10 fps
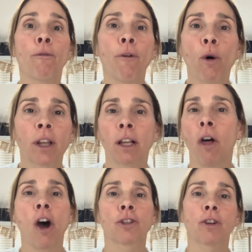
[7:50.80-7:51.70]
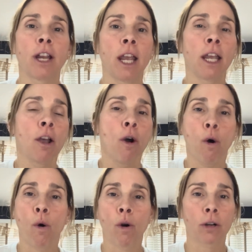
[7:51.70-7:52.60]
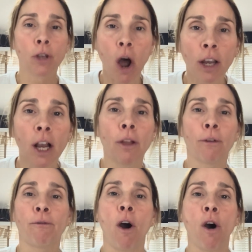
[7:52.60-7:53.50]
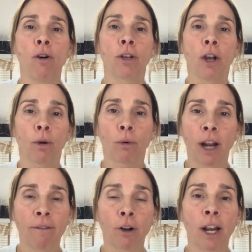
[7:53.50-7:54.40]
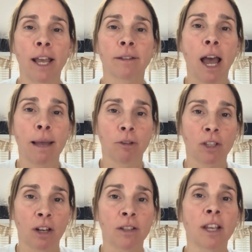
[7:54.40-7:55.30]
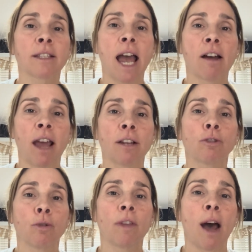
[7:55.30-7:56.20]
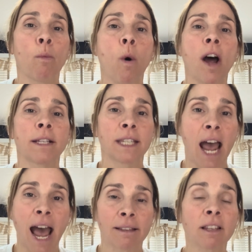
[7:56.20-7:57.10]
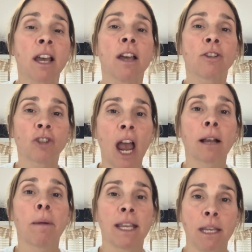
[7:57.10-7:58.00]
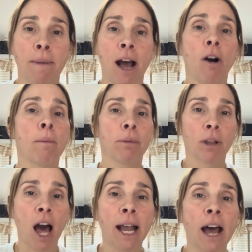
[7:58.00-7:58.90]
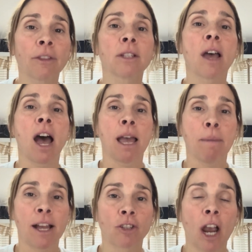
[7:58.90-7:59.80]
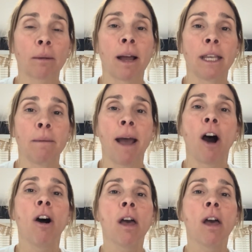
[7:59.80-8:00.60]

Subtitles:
folding laundry or talking on the phone, whatever it is. I'm just going to sit down and do that one task. Check my email, block out the time and check my email.